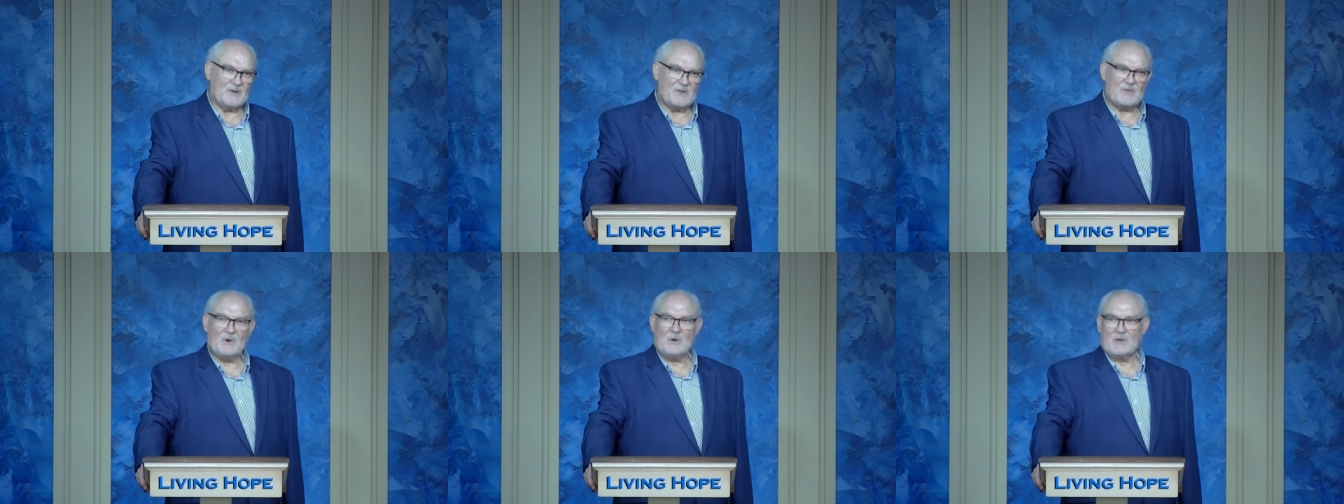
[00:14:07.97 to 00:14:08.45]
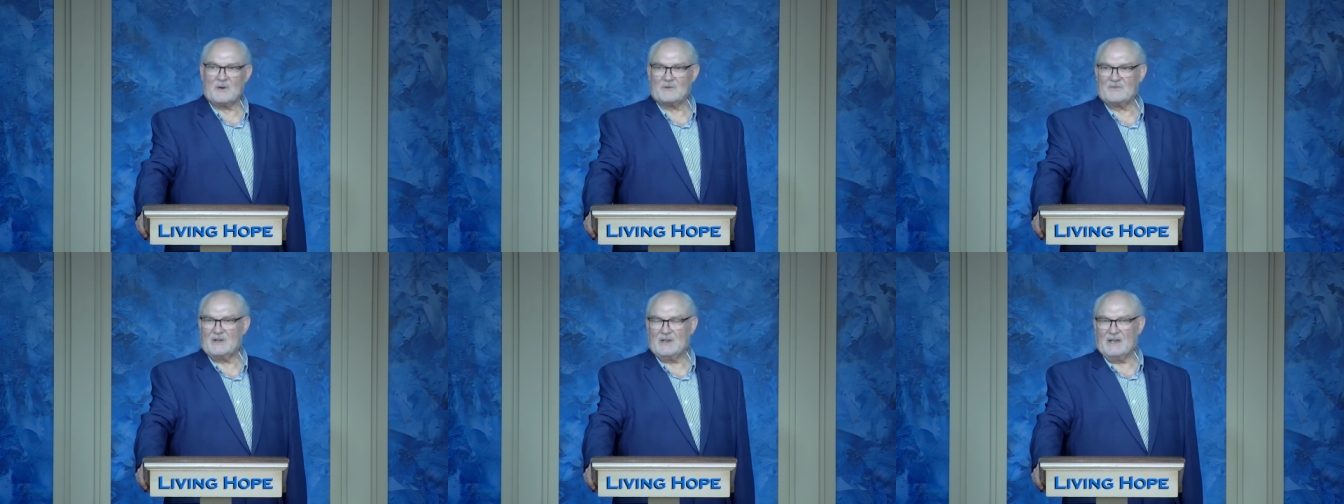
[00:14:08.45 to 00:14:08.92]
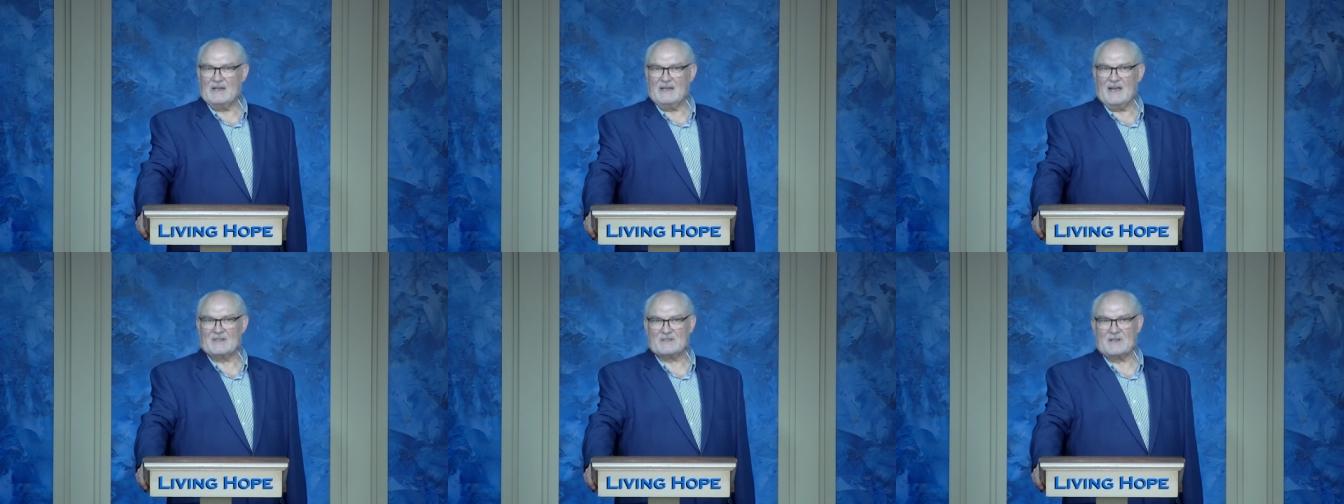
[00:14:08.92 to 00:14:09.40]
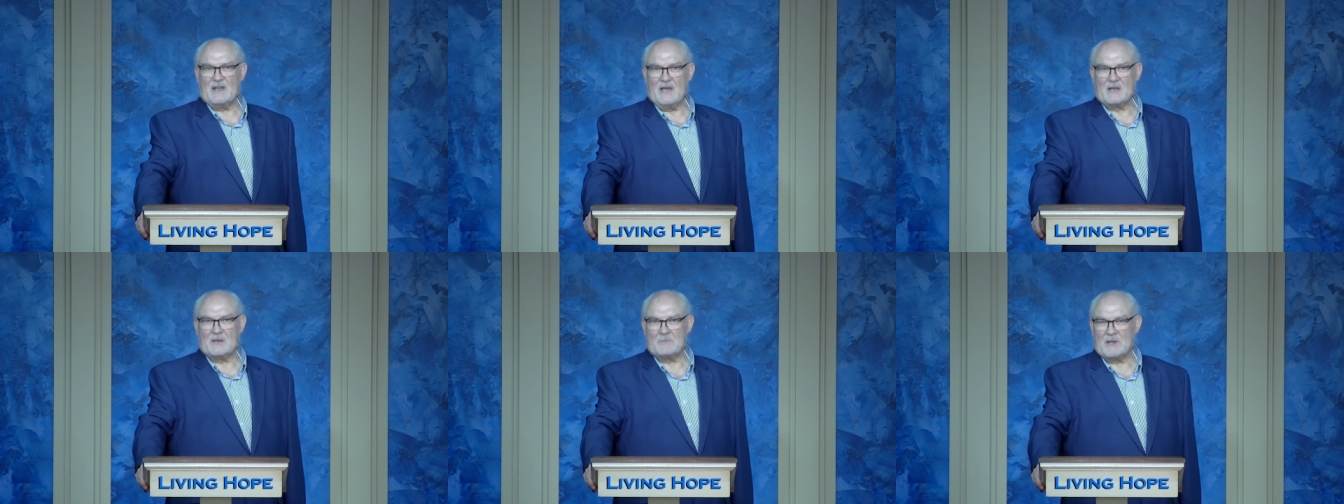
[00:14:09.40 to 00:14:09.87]
thought of as an
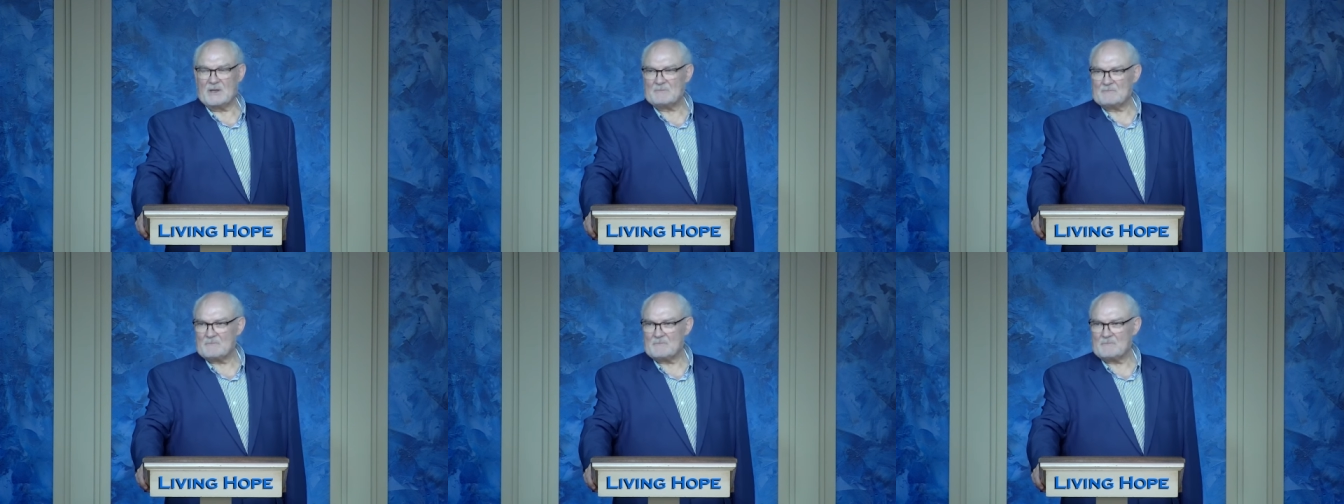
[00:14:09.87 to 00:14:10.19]
enemy.